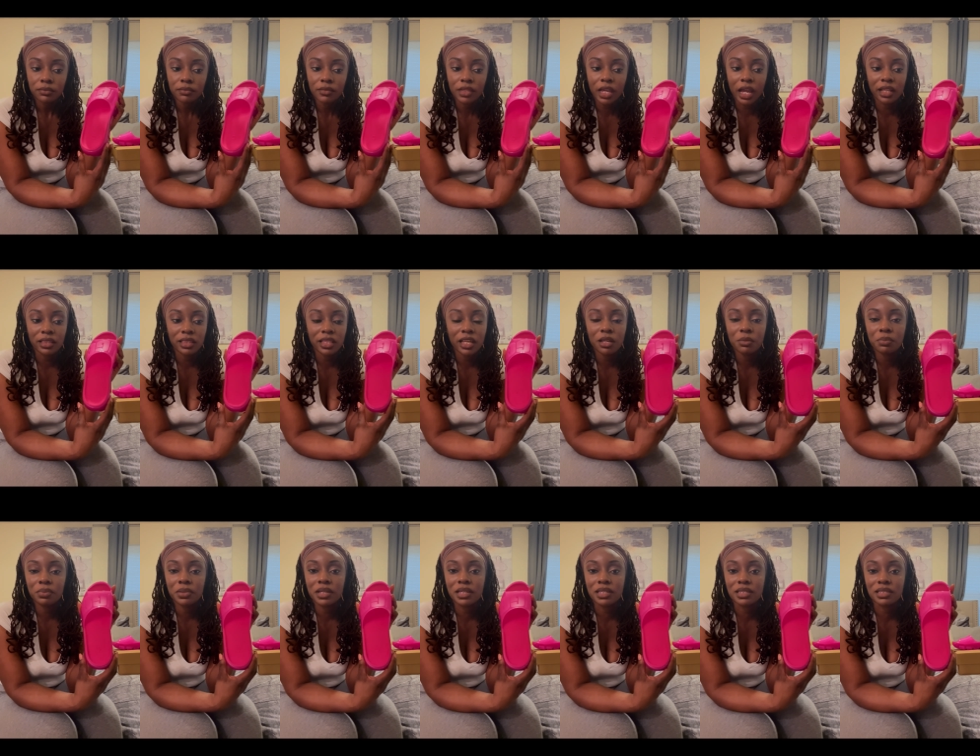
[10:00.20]
I think
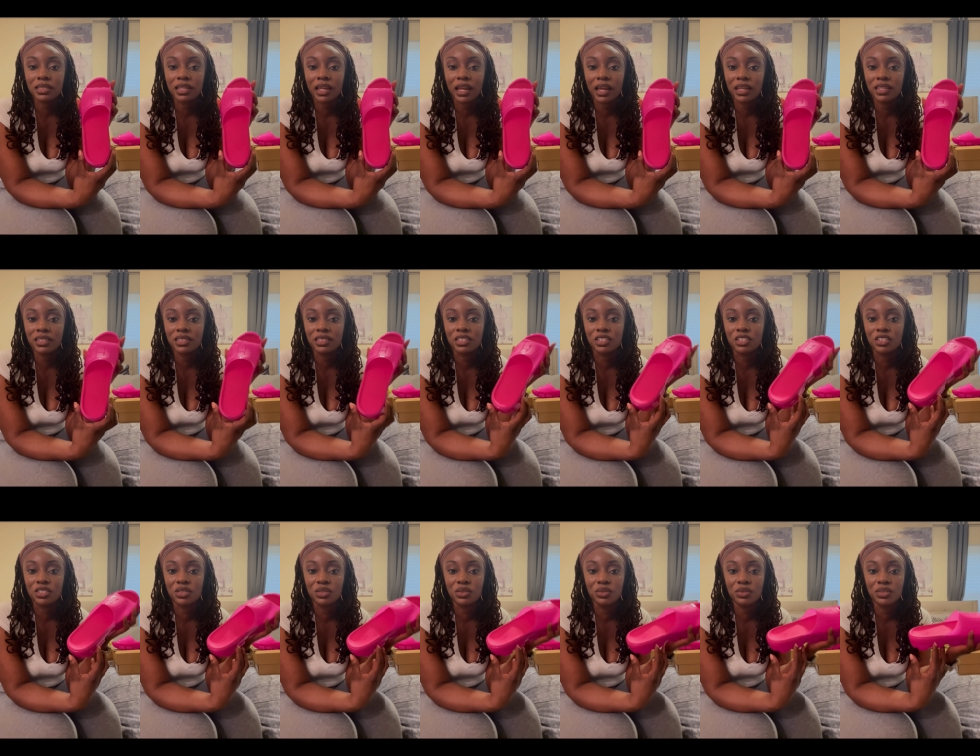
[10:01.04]
plus tax, the
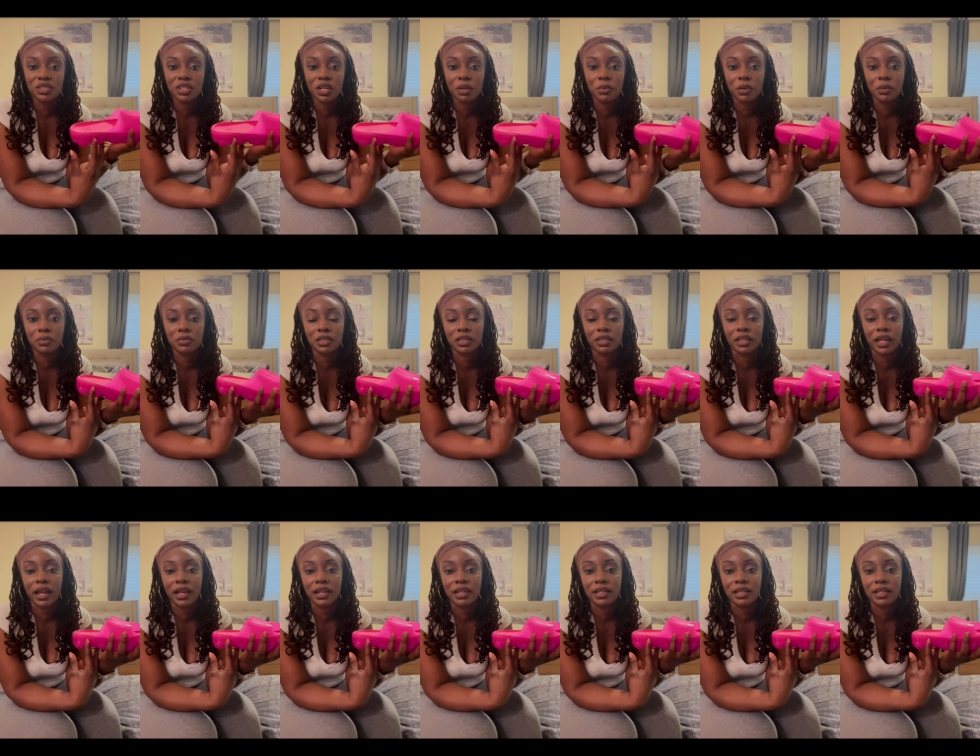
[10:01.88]
shoes come up to like